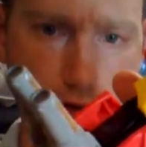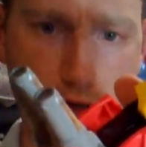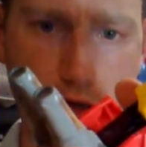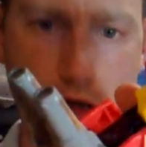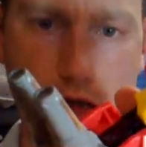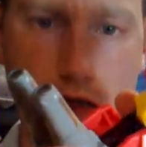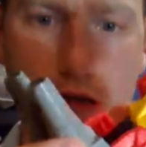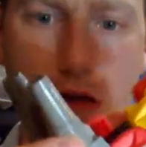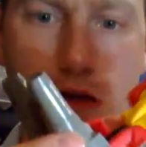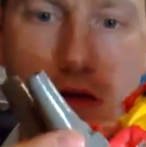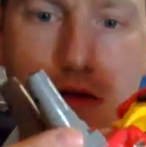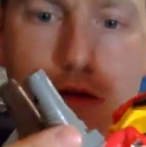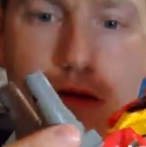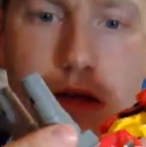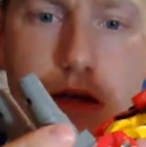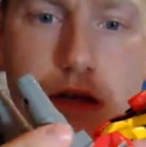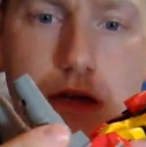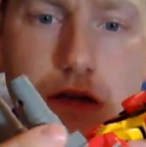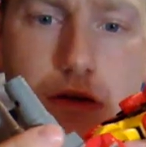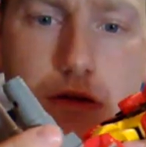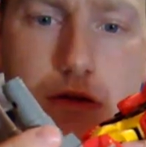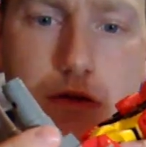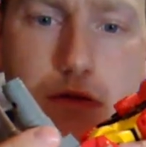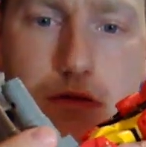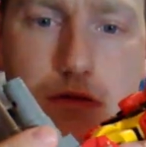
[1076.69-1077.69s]
So that
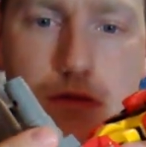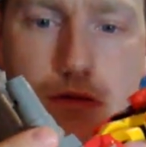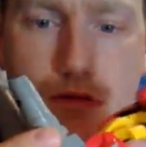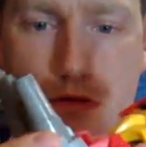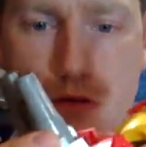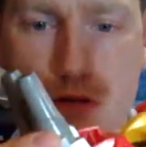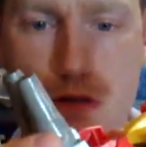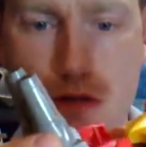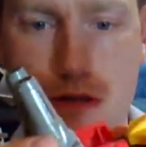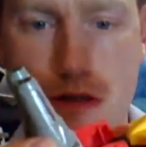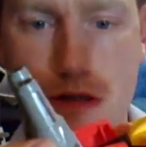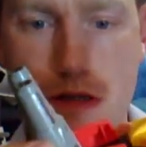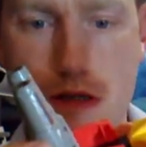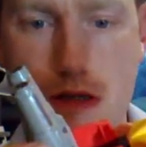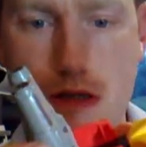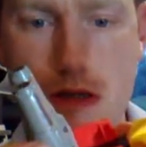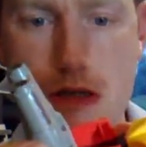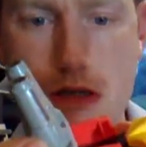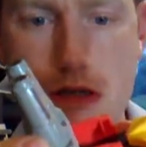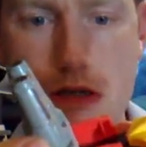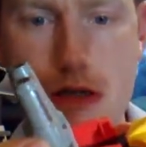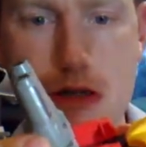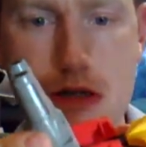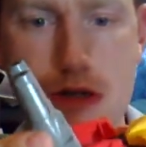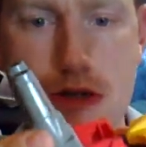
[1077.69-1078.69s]
goes into
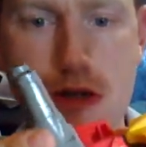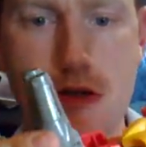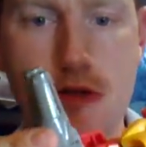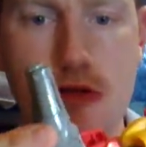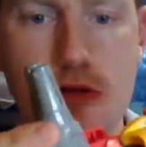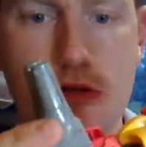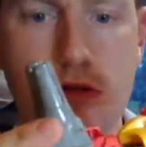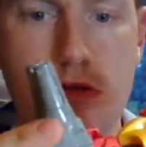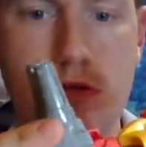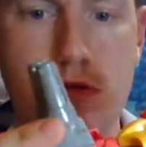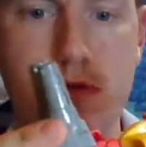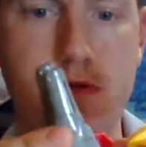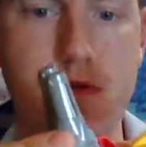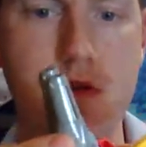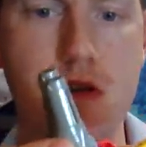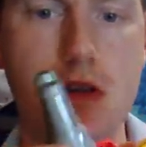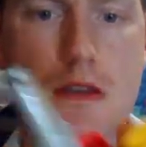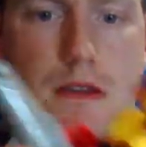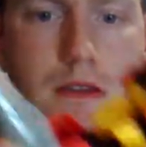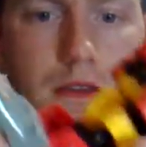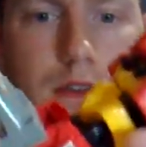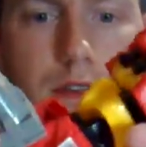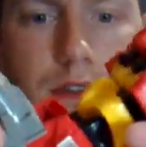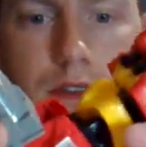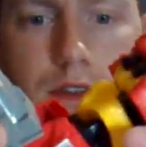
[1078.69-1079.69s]
there, and it should sort of
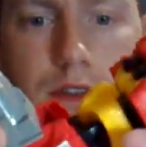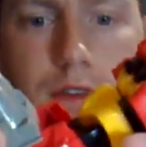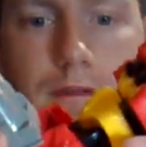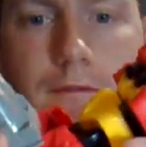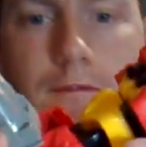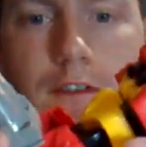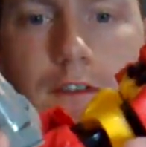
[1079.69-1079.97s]
like